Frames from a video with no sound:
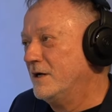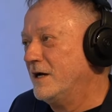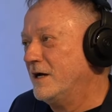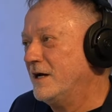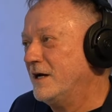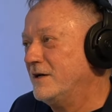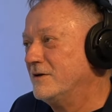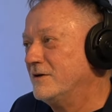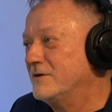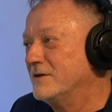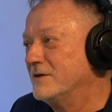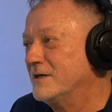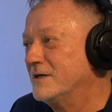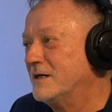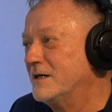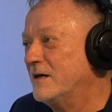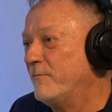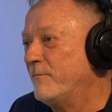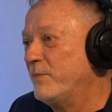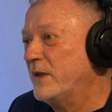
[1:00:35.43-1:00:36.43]
And,
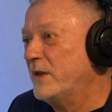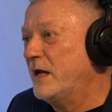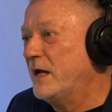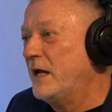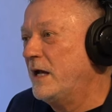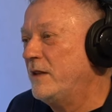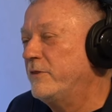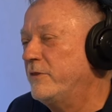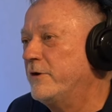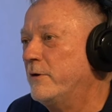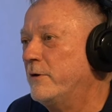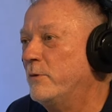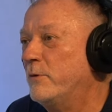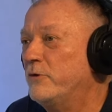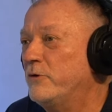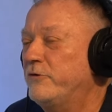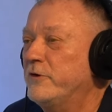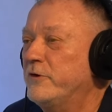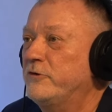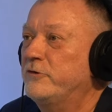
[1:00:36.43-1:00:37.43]
um, and there
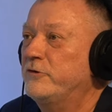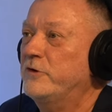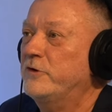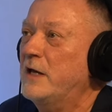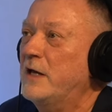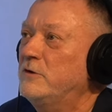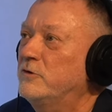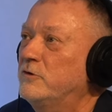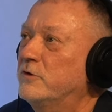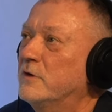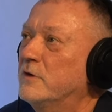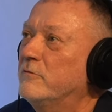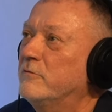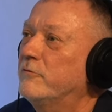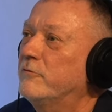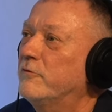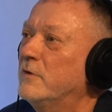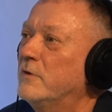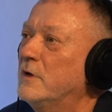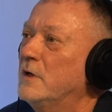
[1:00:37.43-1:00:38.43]
was this sense
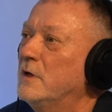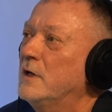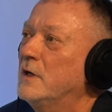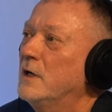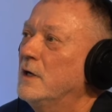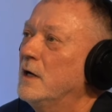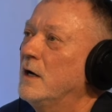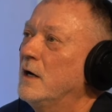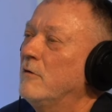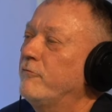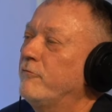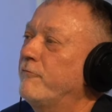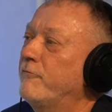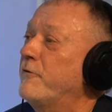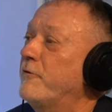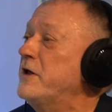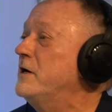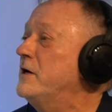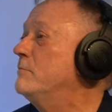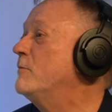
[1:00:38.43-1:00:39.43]
of, of
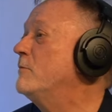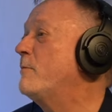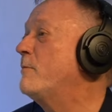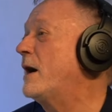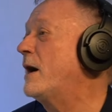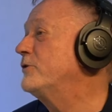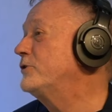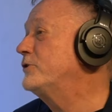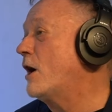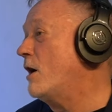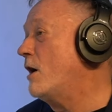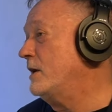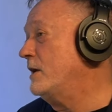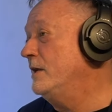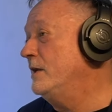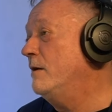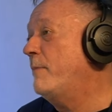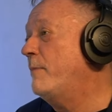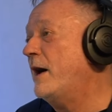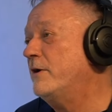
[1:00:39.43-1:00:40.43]
freedom about
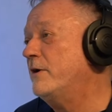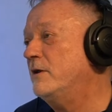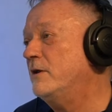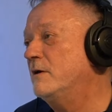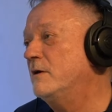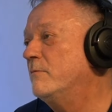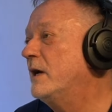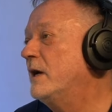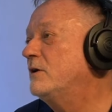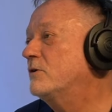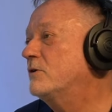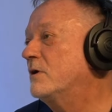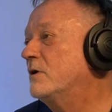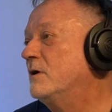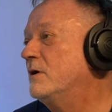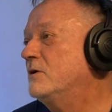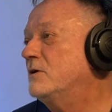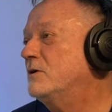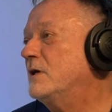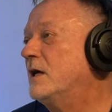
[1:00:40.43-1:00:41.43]
talking about it in my
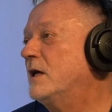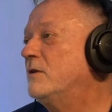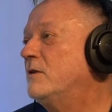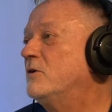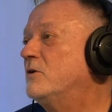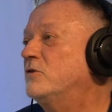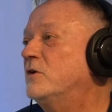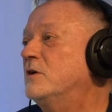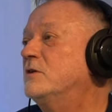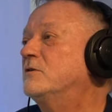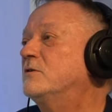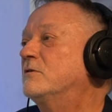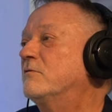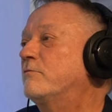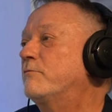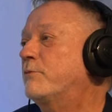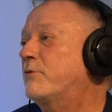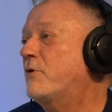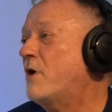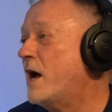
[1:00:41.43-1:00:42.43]
church and the sense
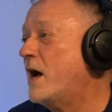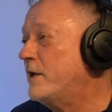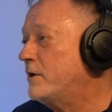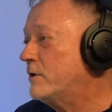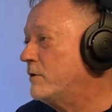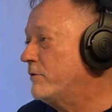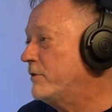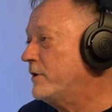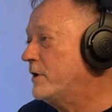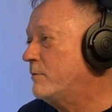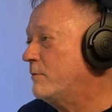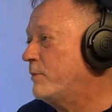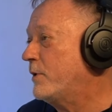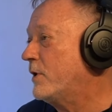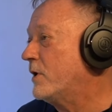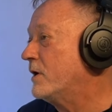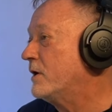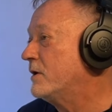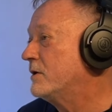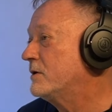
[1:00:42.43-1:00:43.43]
of pride on their
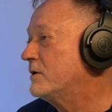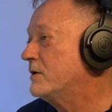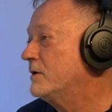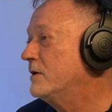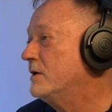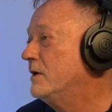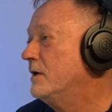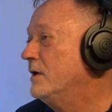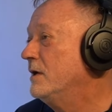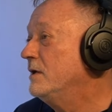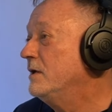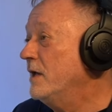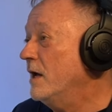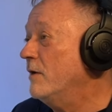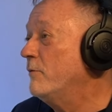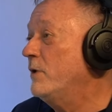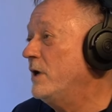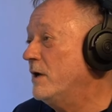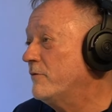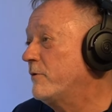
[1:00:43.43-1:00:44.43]
part.
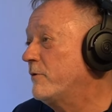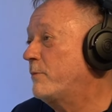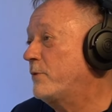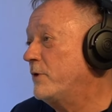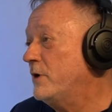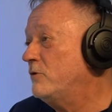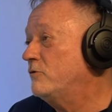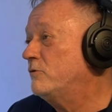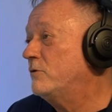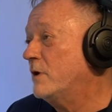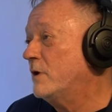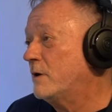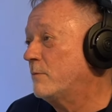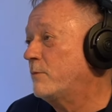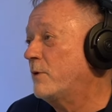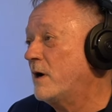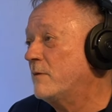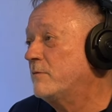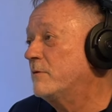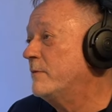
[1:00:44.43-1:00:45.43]
Yeah, we have a priest who had
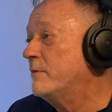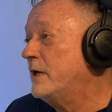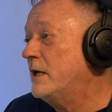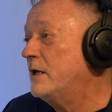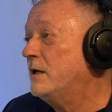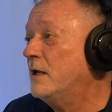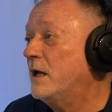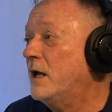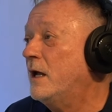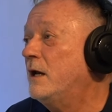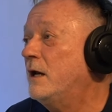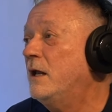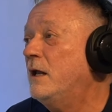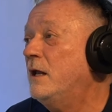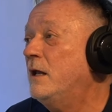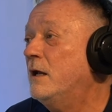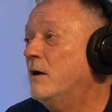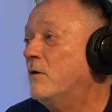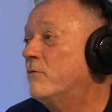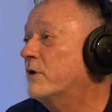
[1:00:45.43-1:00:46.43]
a problem and, and
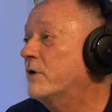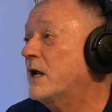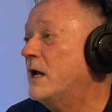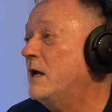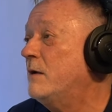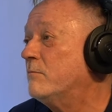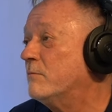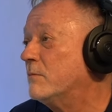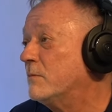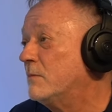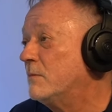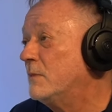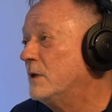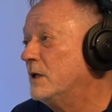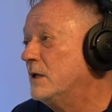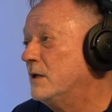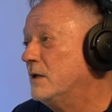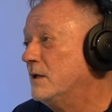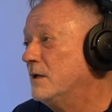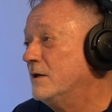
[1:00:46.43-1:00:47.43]
he overcame,
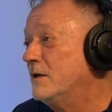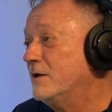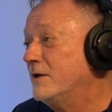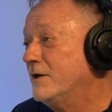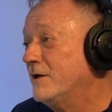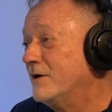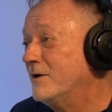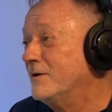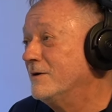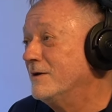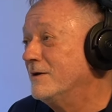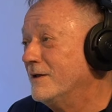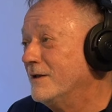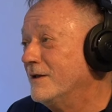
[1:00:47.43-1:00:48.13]
eh, you know?